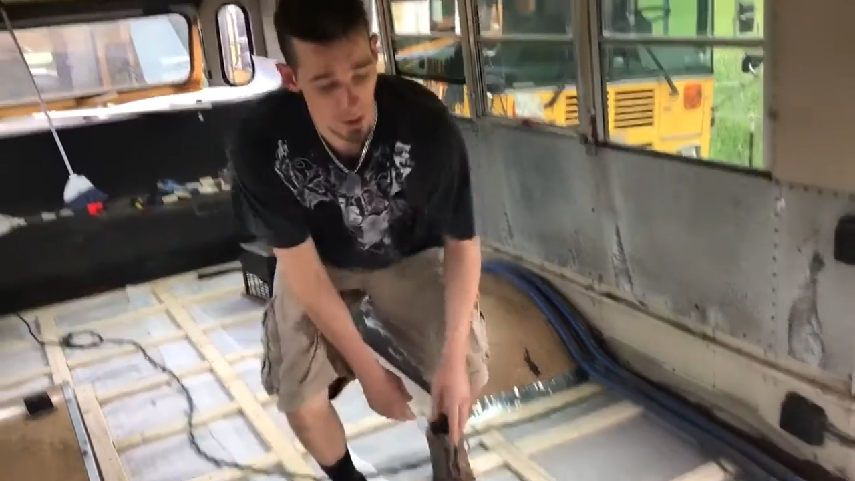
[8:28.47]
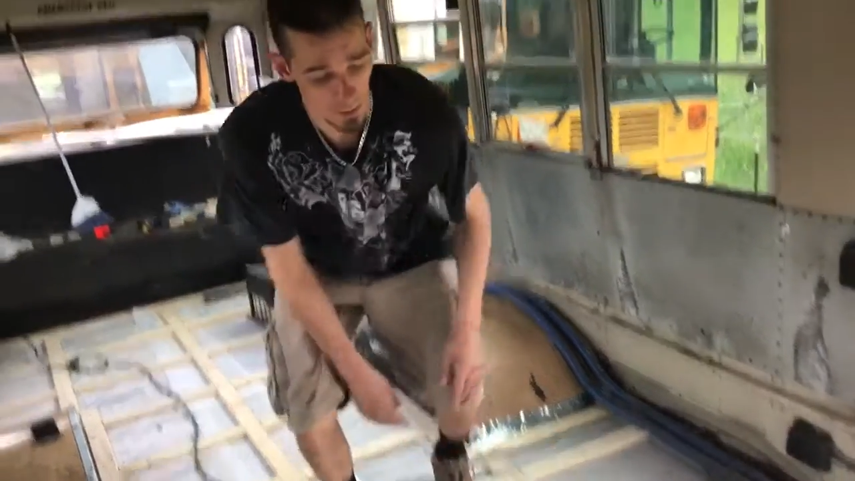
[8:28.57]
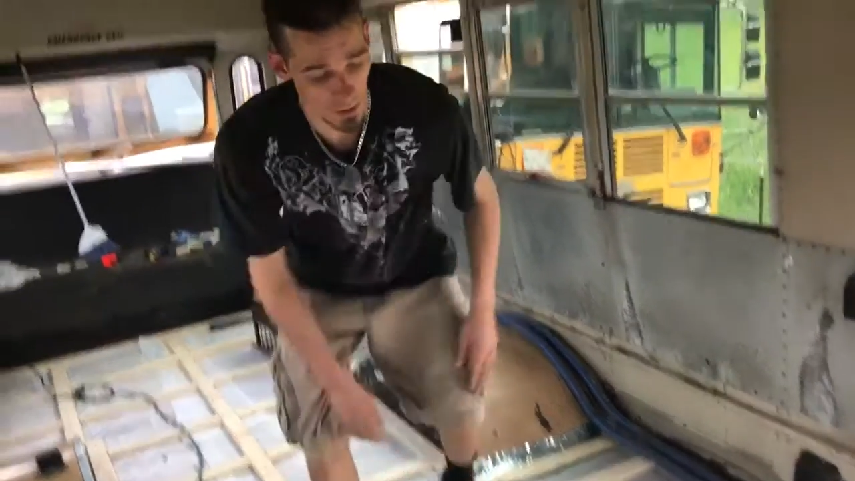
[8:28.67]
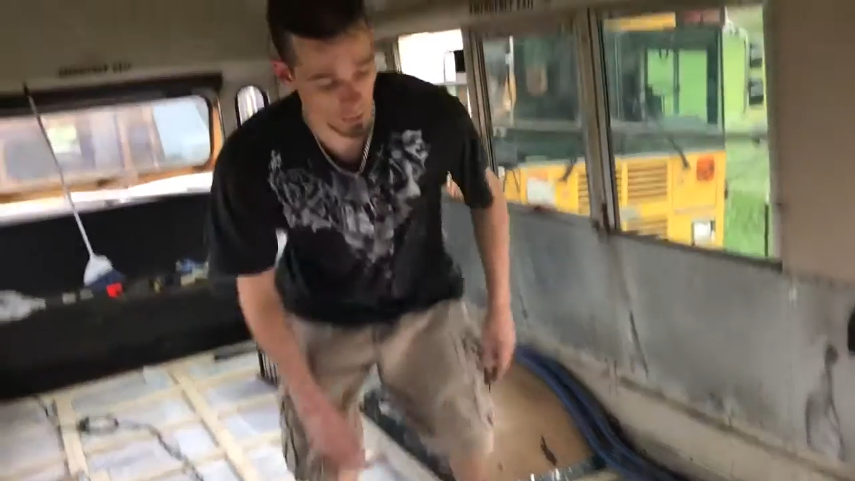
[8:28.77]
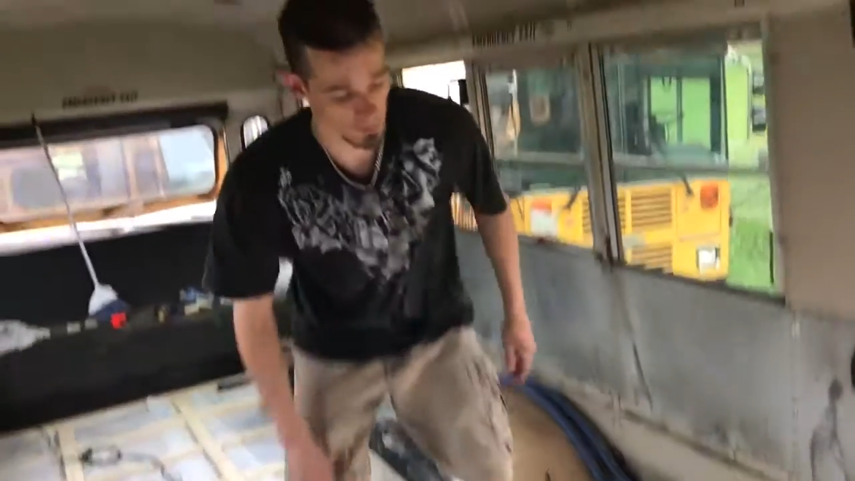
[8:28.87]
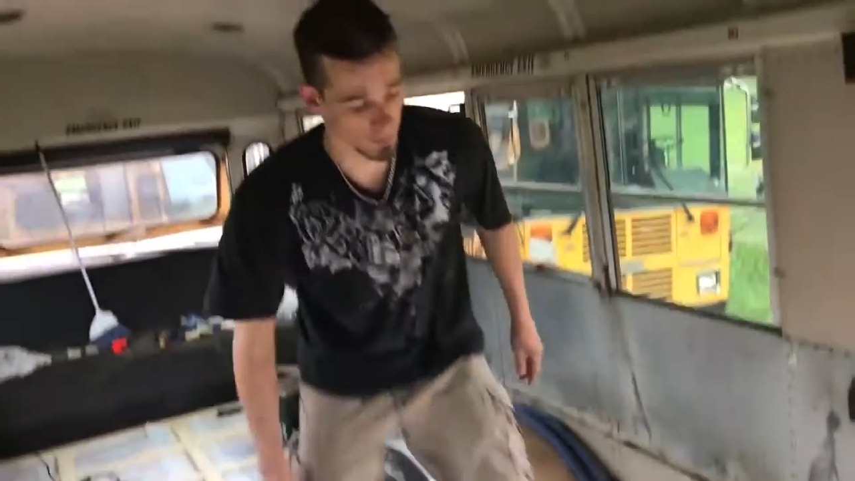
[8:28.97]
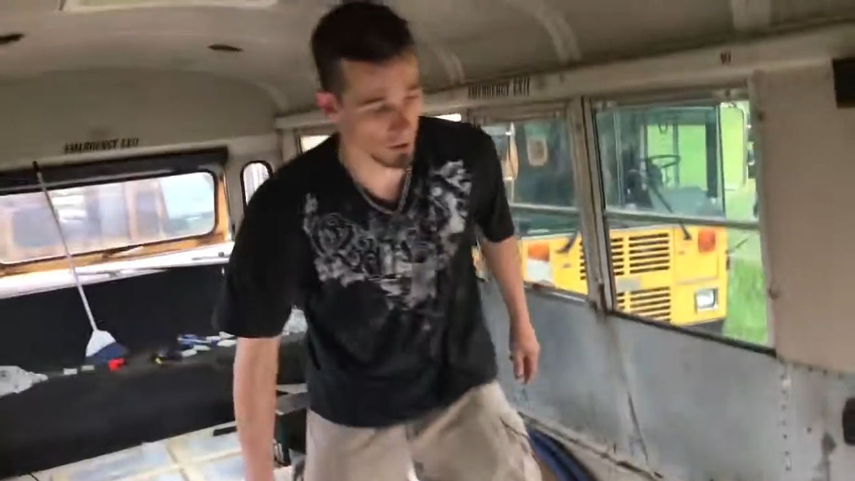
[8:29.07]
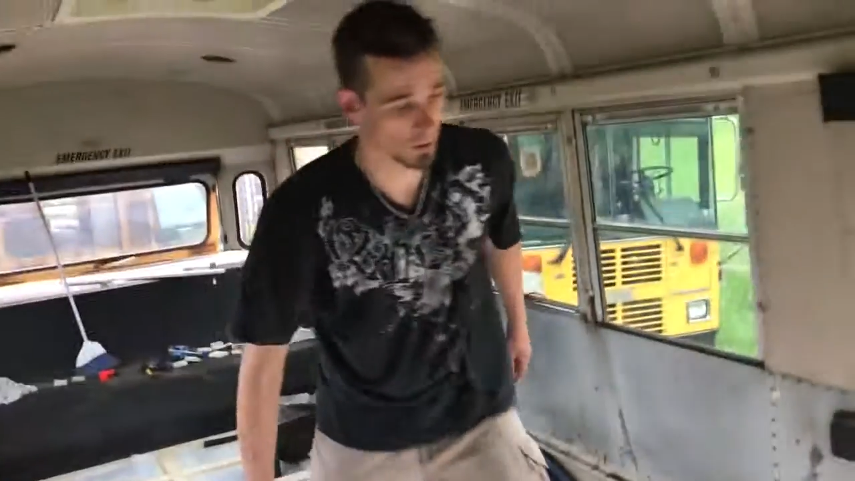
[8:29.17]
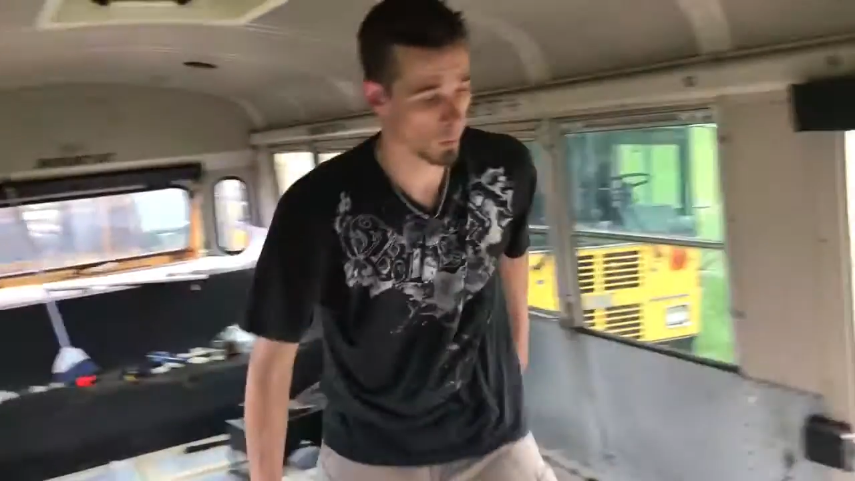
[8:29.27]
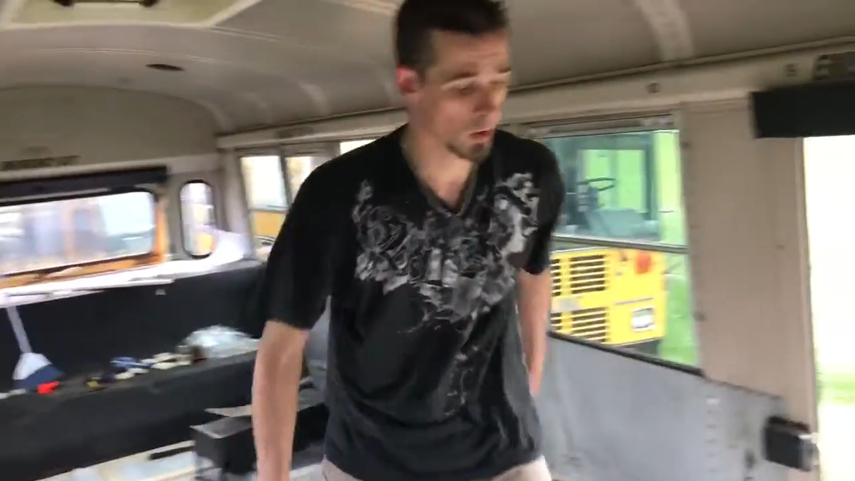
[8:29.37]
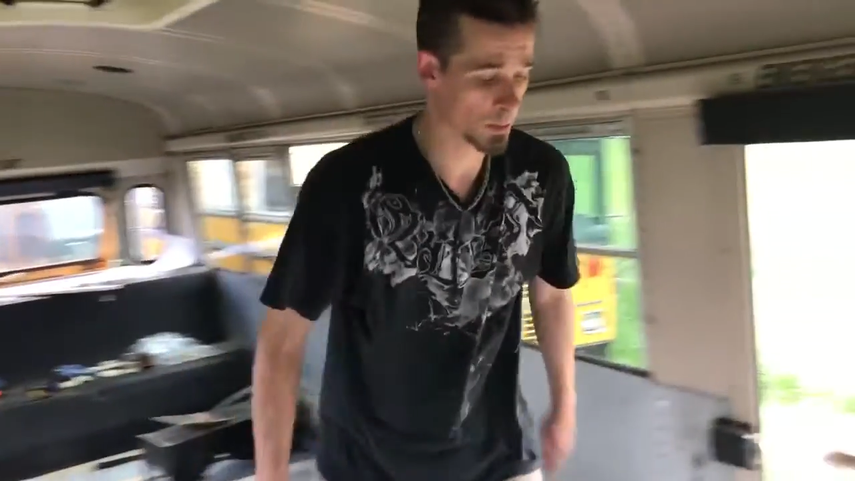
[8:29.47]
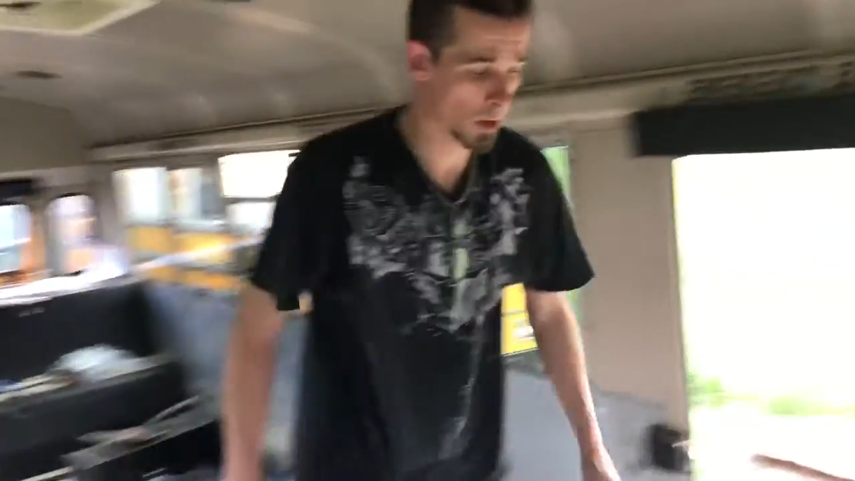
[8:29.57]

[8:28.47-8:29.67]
up here in the front, the worst